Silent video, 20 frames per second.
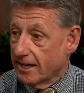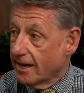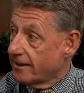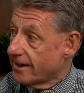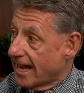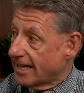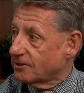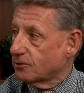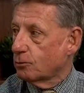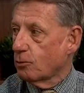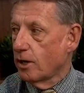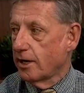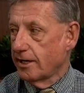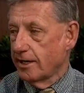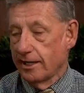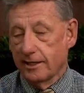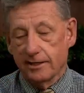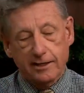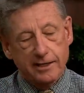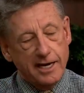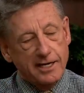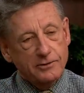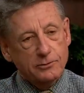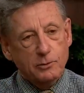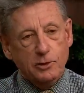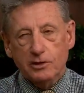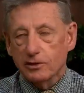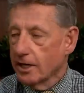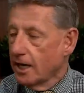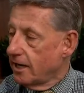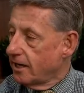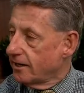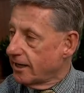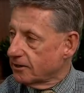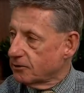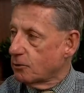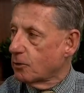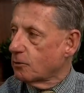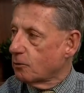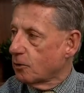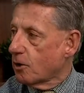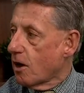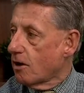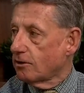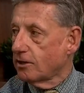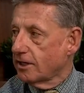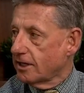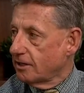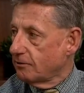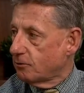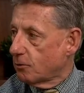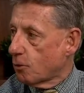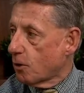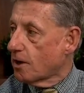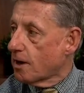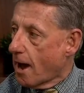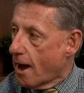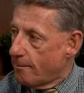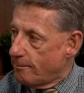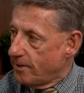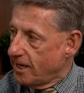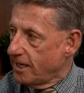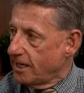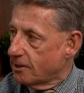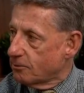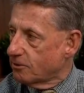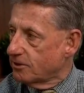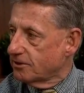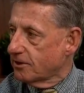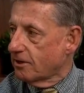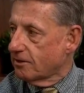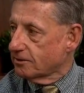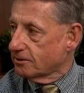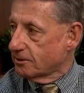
And that's what, in today's world, that's what we're all looking for immediate results.